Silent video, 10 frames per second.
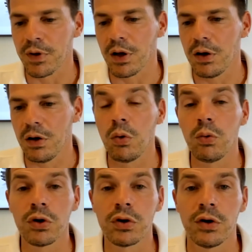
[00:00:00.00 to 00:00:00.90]

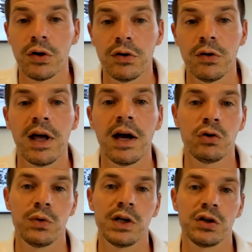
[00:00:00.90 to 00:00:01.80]
lower the life
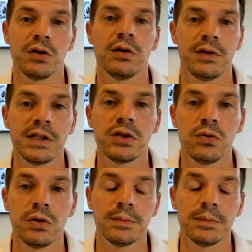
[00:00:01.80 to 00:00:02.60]
duration of this tool.